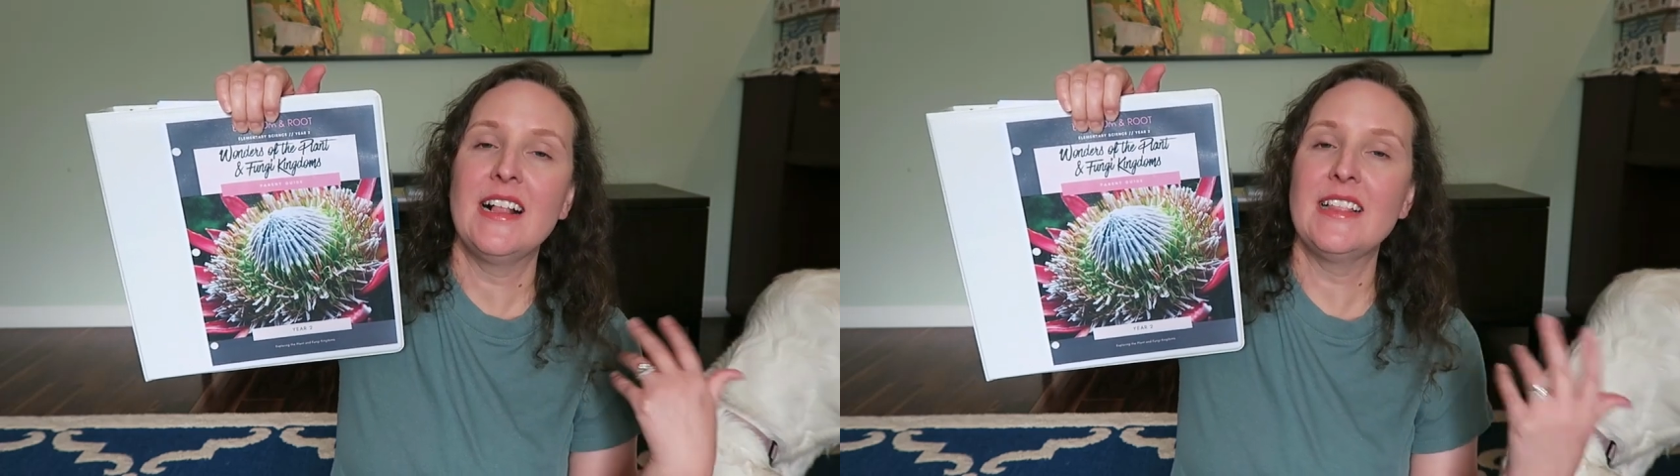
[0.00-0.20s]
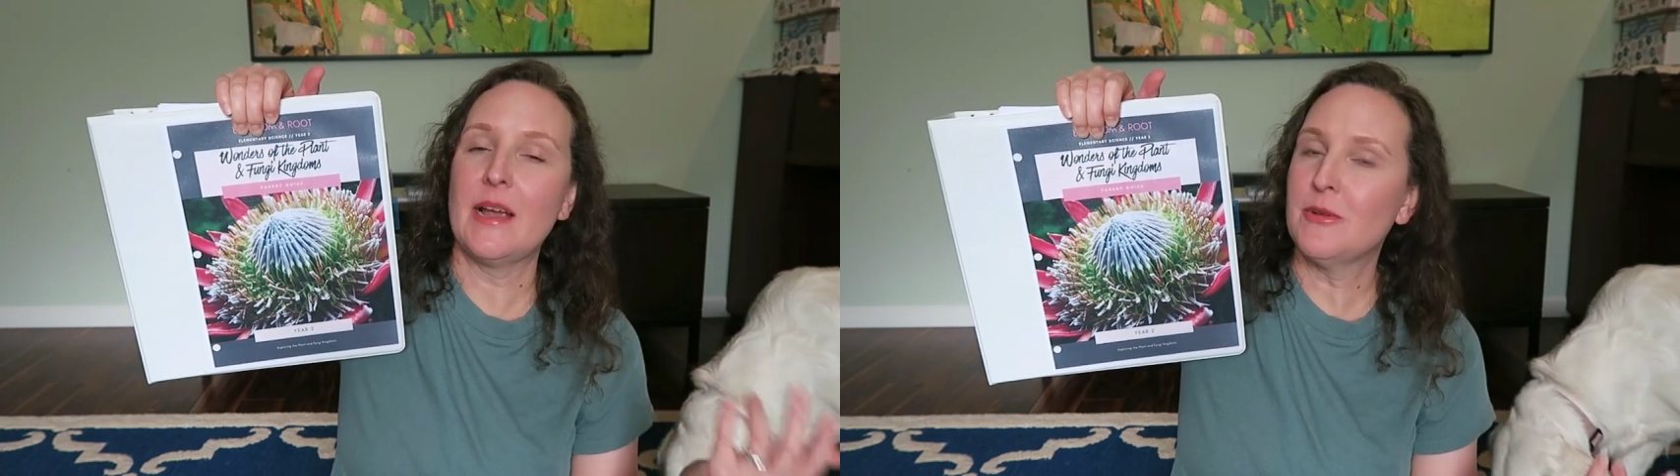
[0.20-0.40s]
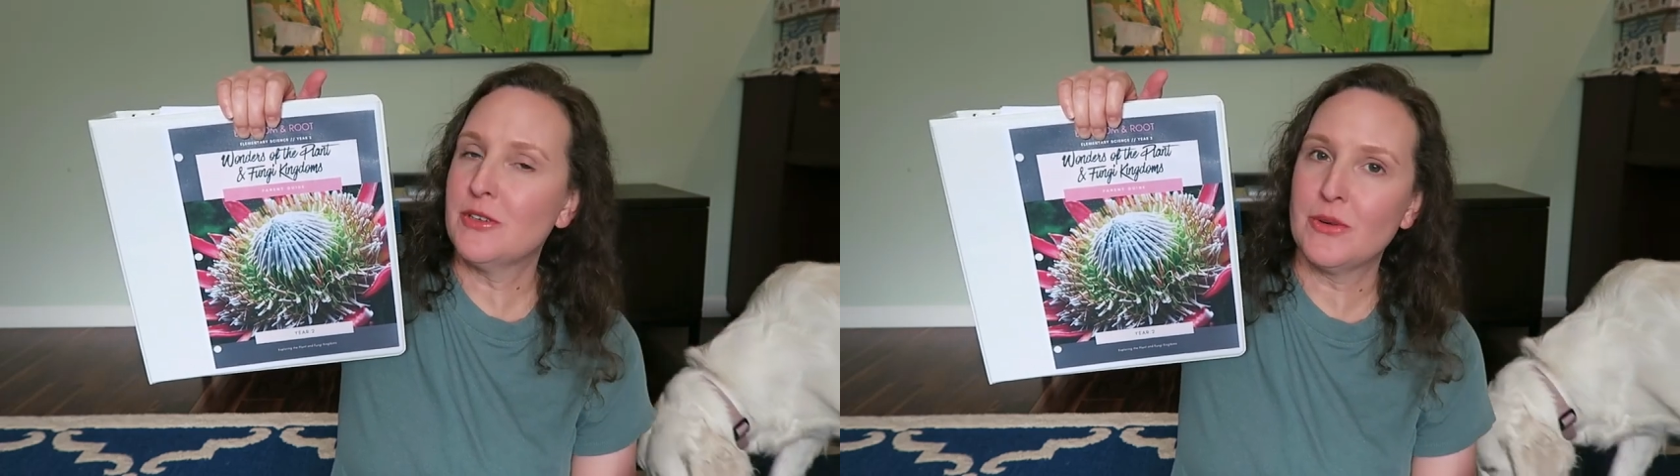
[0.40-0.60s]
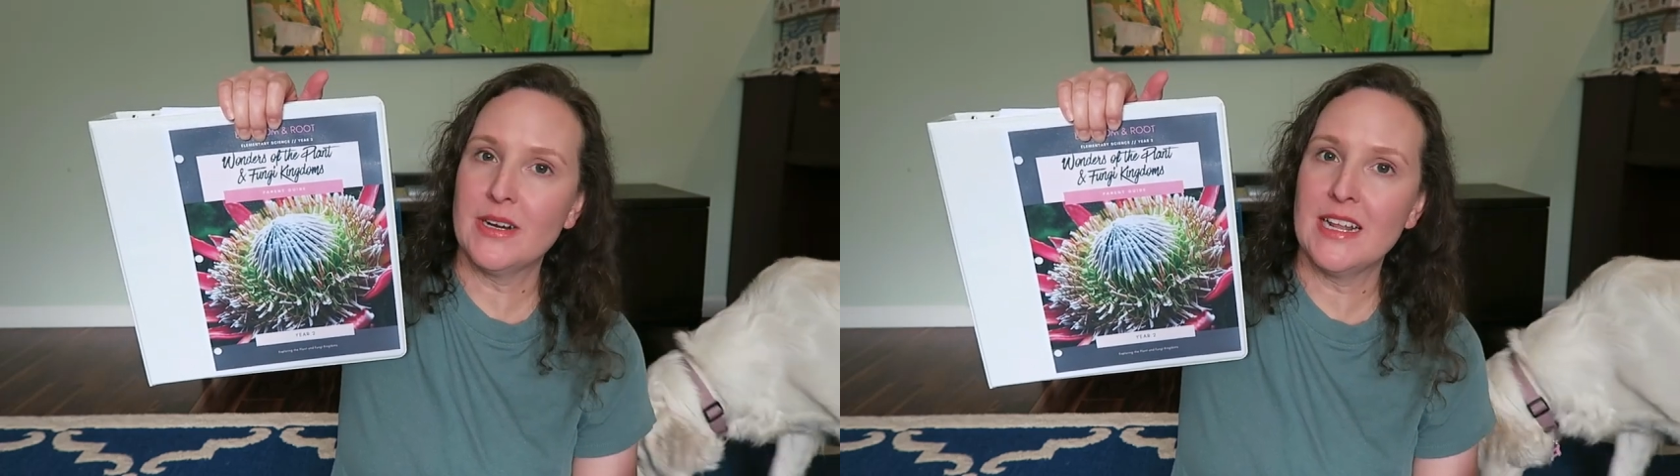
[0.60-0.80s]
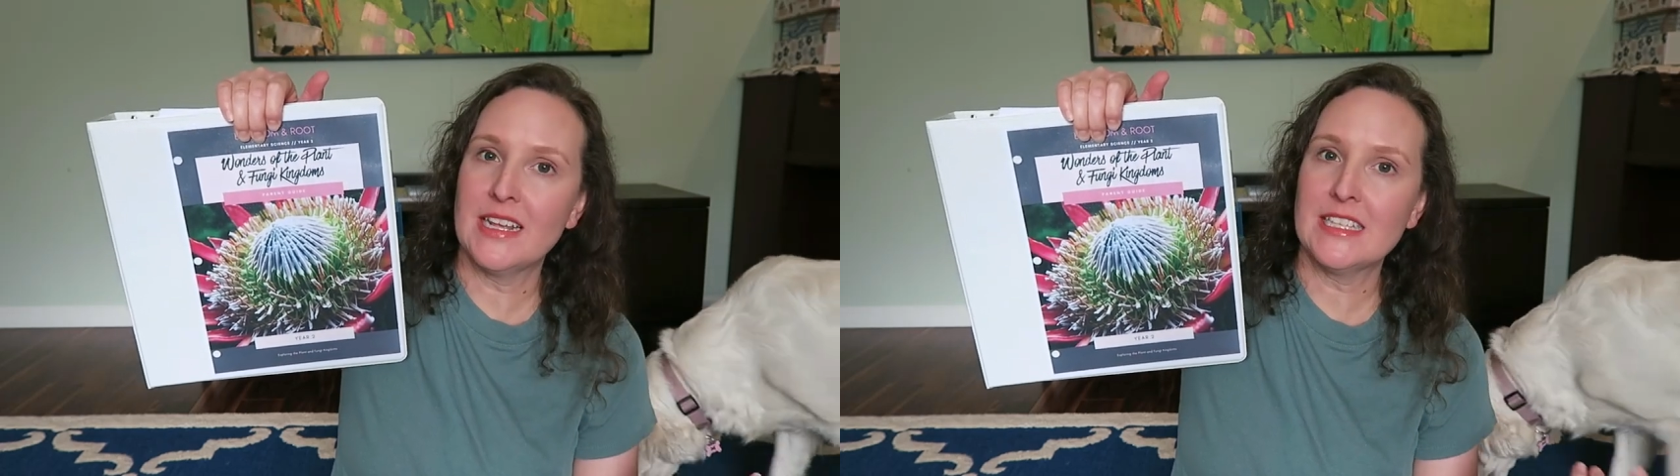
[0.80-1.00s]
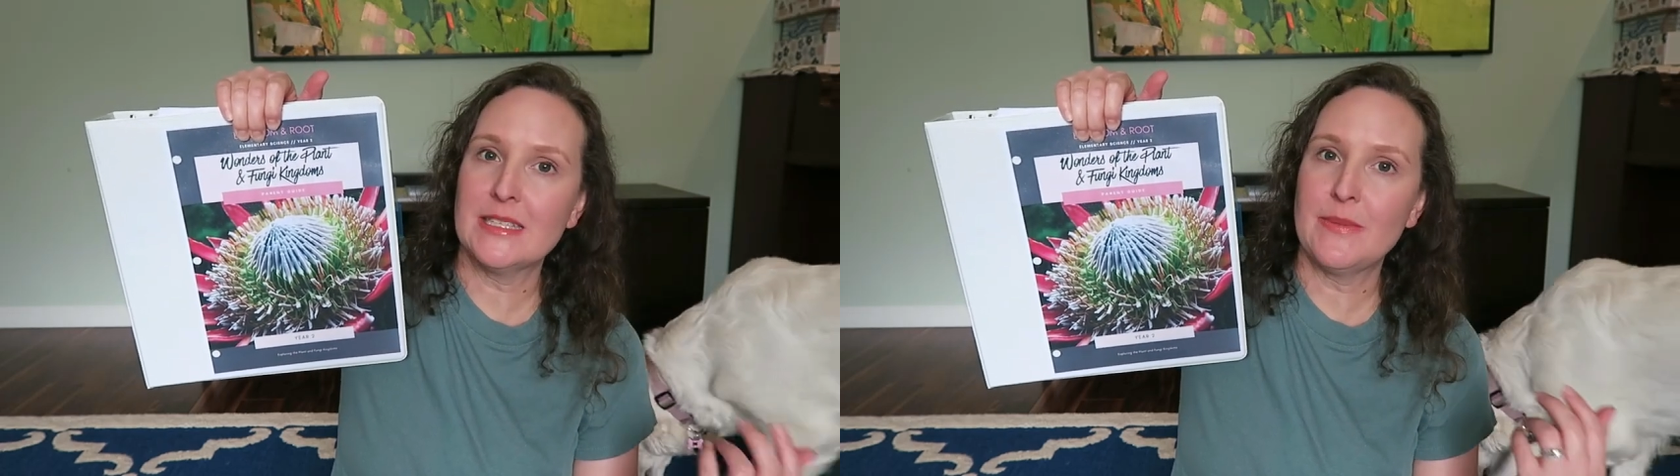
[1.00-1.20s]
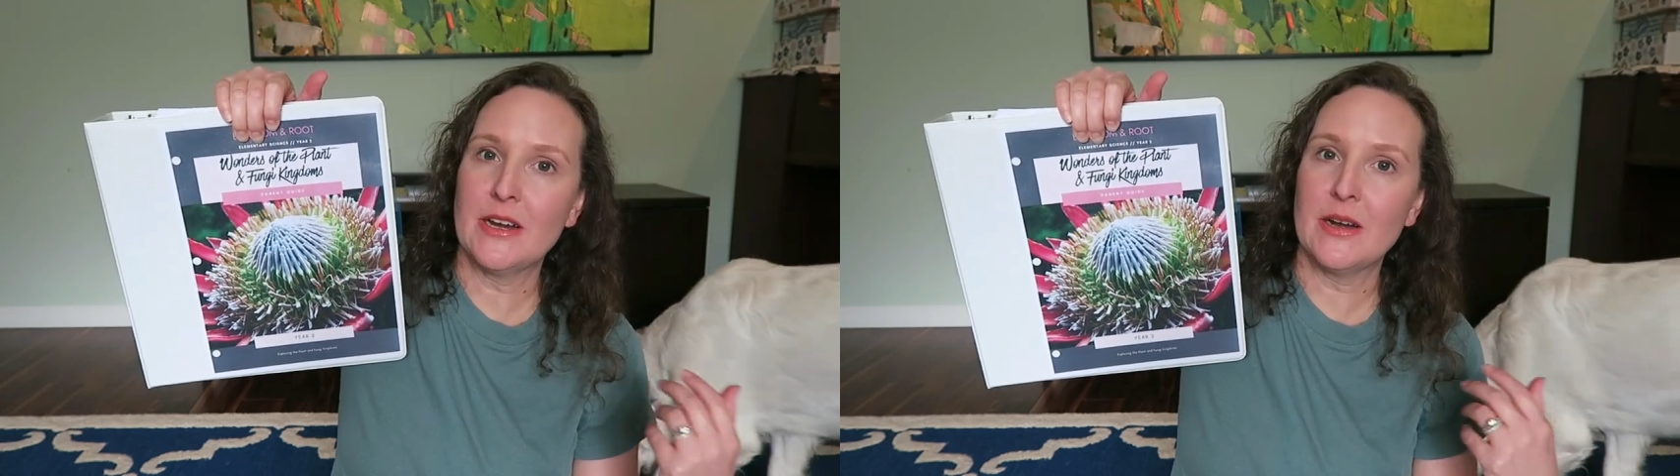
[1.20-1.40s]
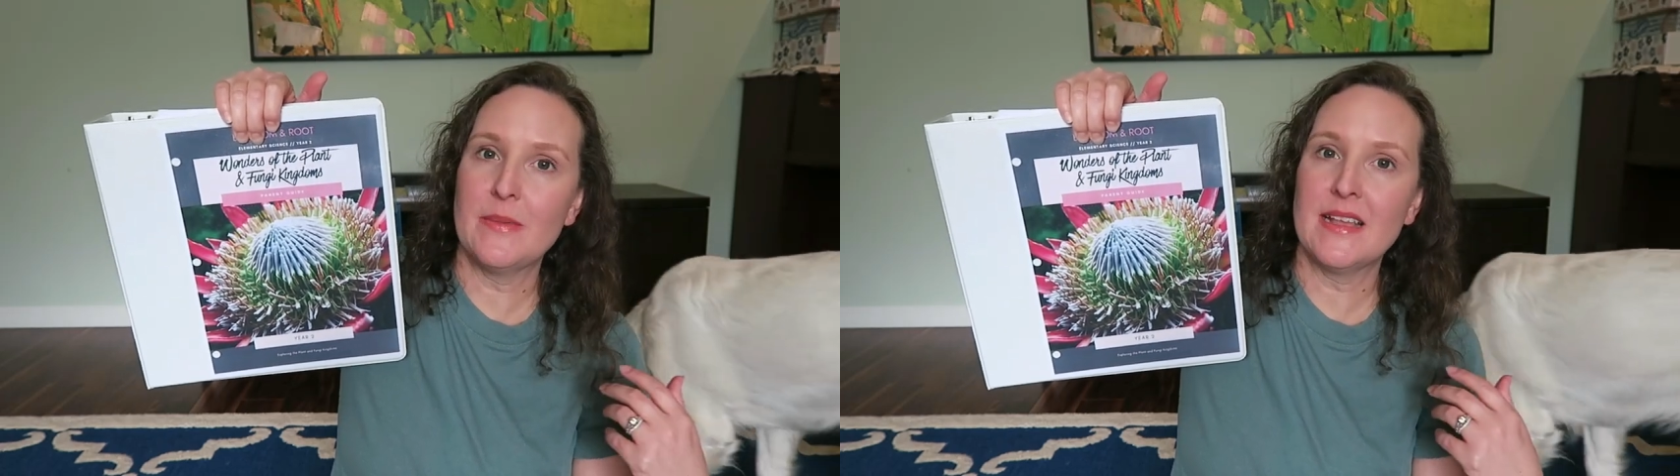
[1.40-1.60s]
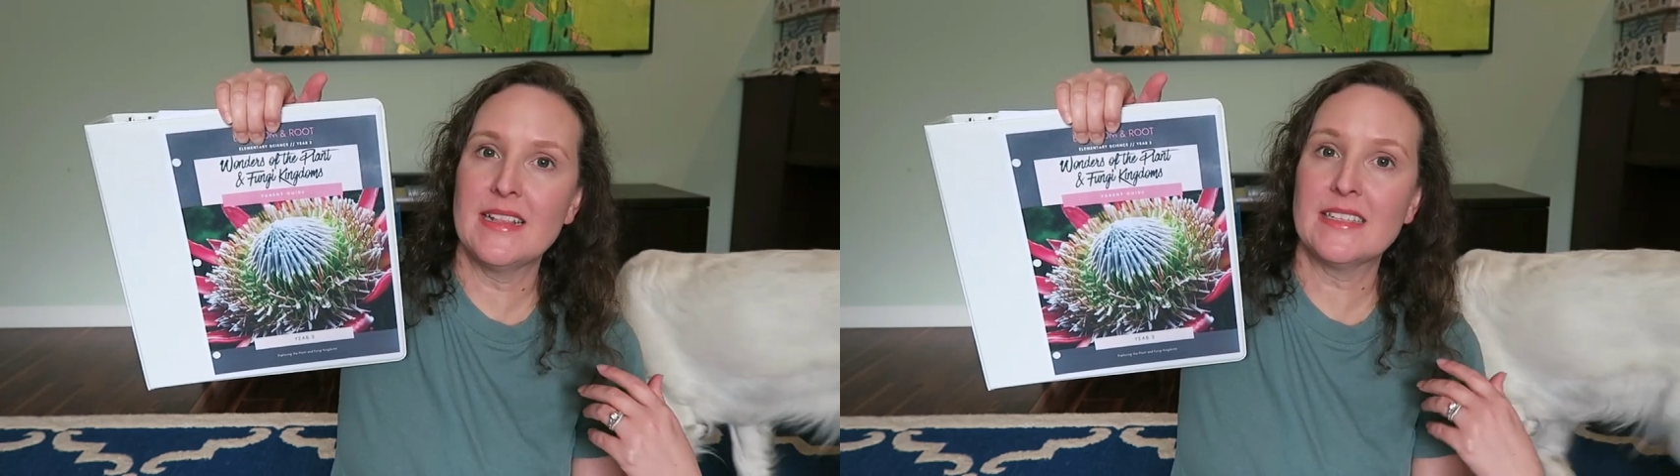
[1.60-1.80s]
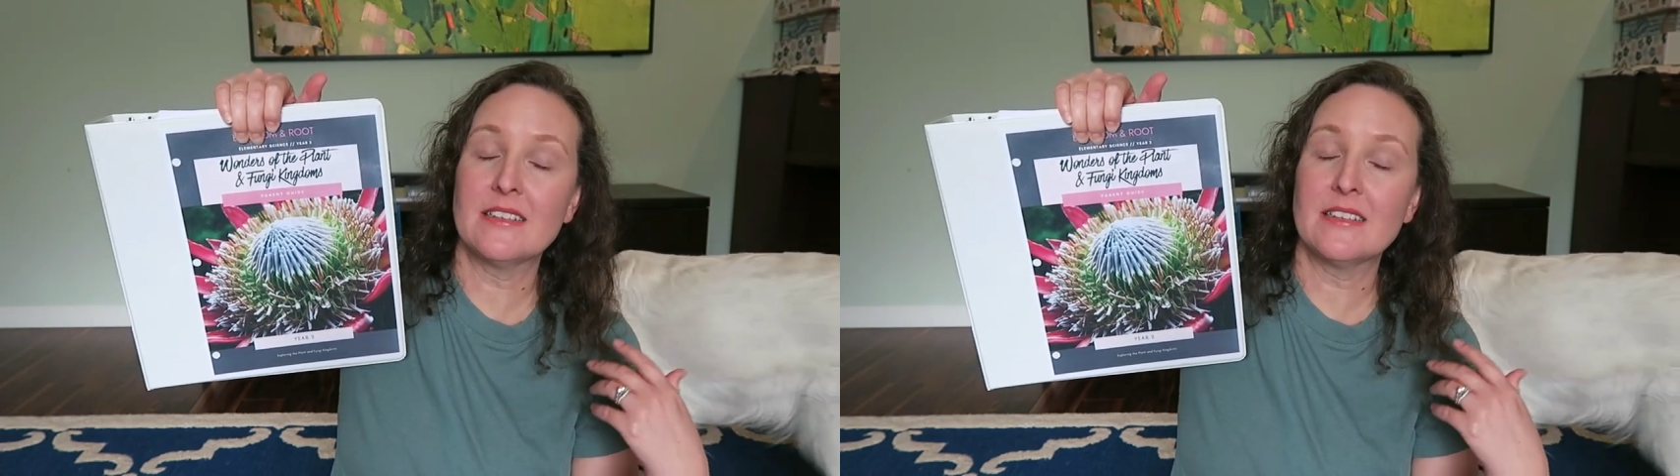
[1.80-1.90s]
laboratory experiments.